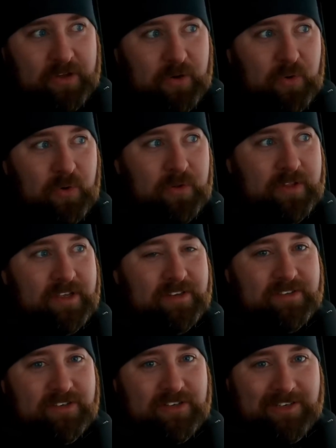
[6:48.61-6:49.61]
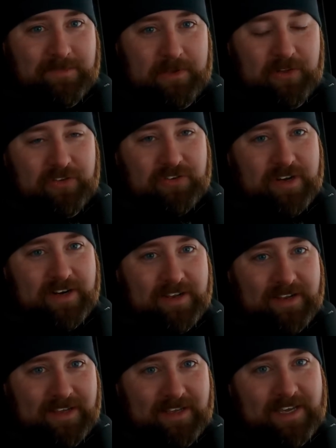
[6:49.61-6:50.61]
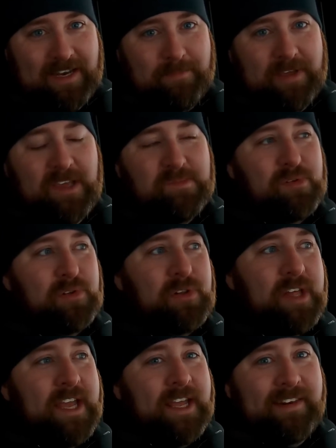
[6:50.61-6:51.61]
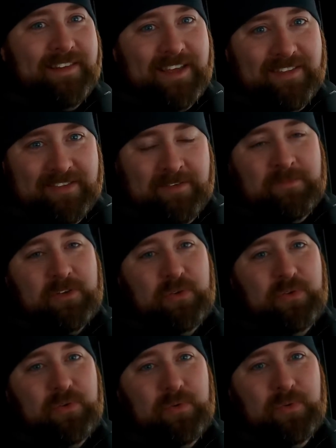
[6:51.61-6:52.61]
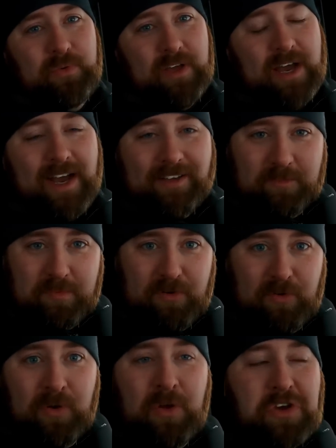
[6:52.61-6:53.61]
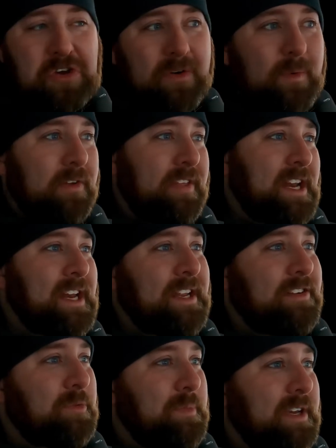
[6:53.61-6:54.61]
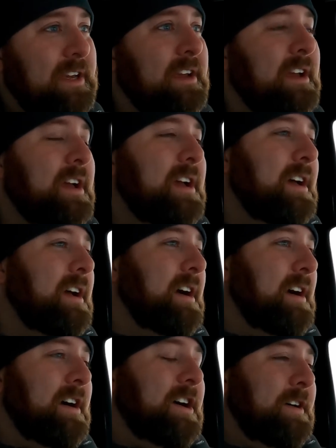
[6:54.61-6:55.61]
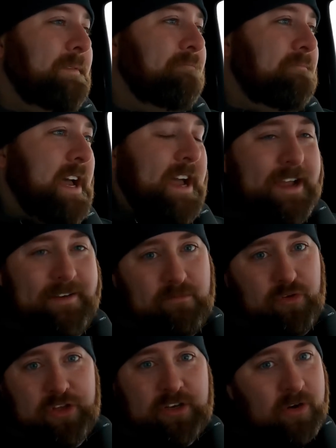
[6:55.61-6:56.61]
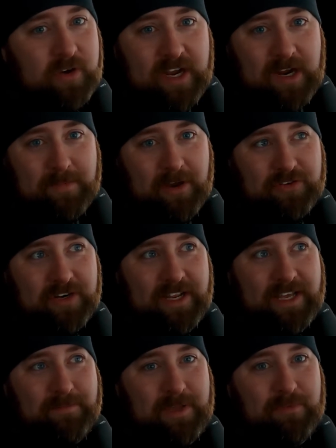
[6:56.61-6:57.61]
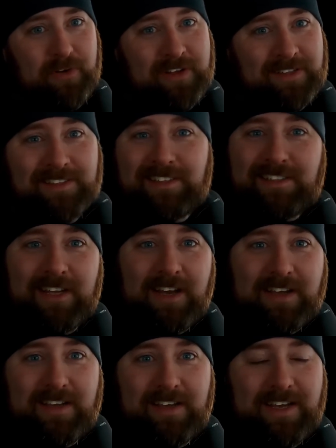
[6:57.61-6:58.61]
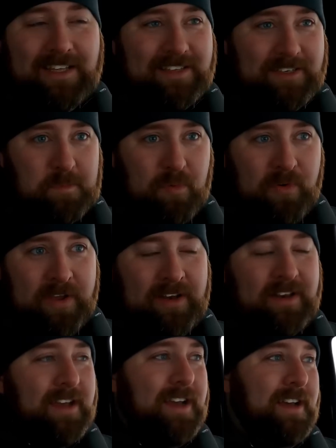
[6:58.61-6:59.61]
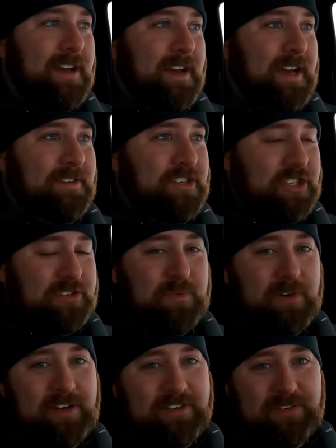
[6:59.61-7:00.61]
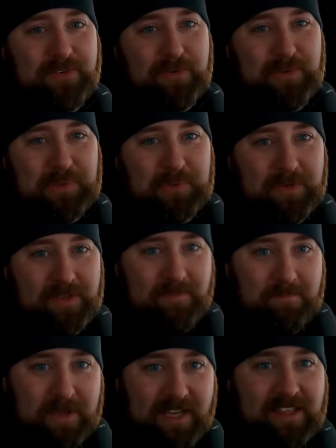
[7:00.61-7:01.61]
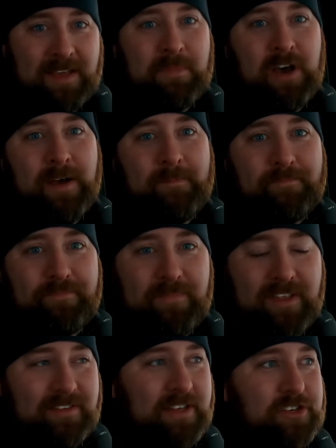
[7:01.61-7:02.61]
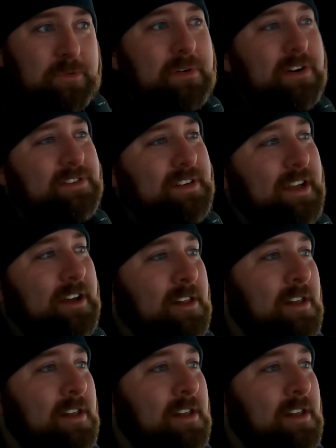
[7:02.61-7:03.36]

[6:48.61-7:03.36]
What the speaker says: goal is to just be able to try to get people and get them to the hospital where they need to be. I really don't care about trying to get people unstuck at this point. I just want to pick them up, essential personnel,